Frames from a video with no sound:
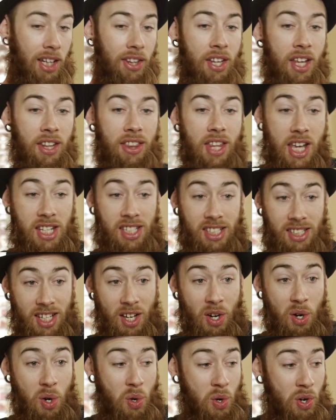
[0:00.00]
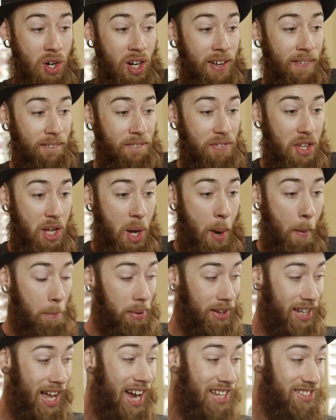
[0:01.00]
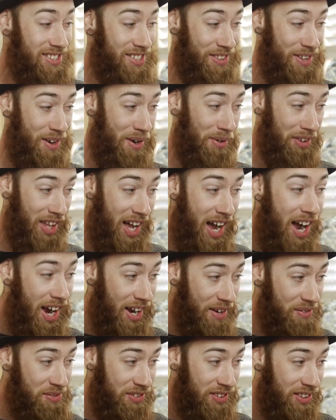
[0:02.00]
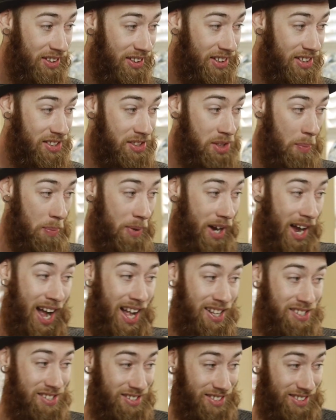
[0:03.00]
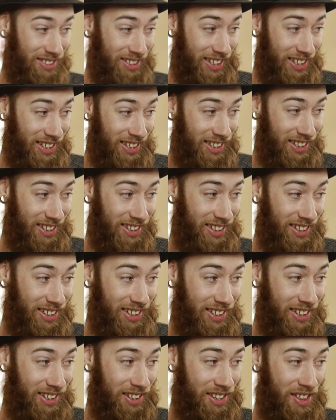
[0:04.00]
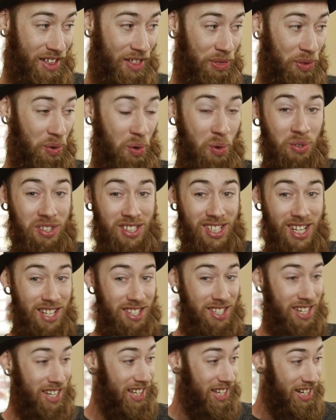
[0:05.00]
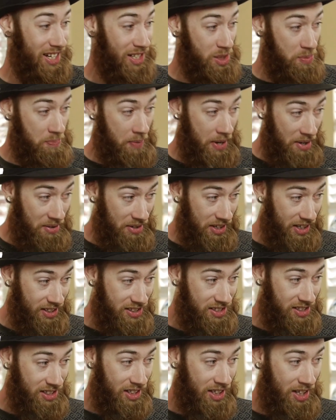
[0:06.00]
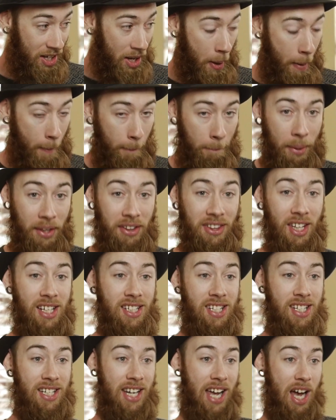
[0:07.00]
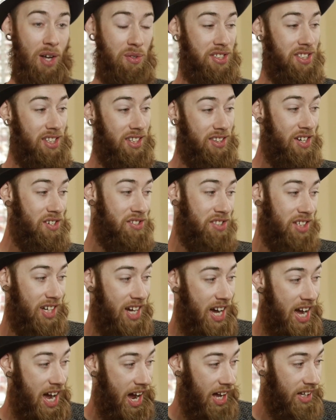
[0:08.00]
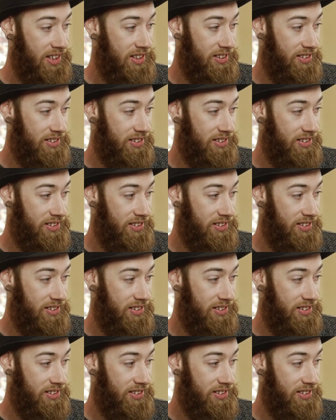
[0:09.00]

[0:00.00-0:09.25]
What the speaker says: that they still apply to their lives subconsciously through teaching and experience, but they denounce that there's a God.